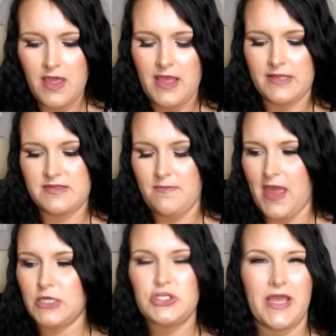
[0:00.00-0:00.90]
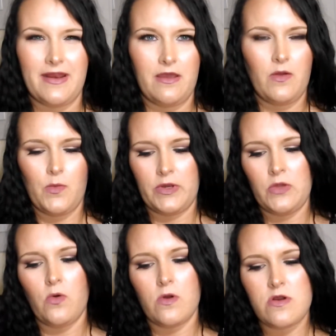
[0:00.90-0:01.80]
It's a matte shadow, and when
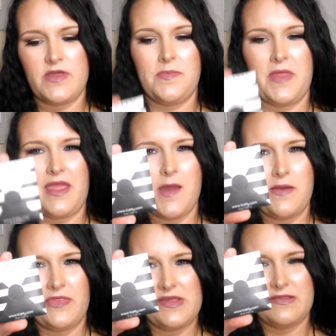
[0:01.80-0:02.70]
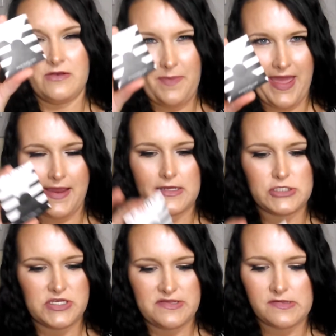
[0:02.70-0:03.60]
you order them, they come in these little
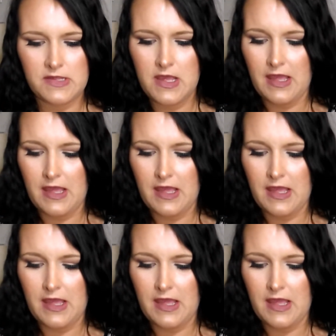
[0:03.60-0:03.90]
packages.